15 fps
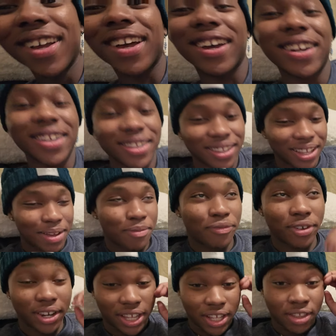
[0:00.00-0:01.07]
Gotta, I'm
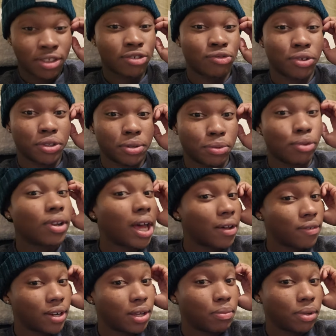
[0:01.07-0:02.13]
finna get this rhythm. You
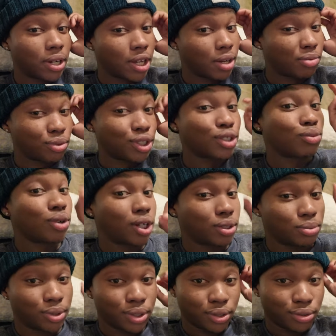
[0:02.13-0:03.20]
laughing at me now, but just watch,
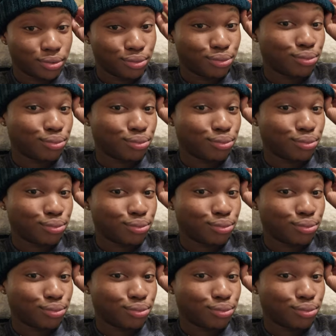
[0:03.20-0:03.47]
bitch.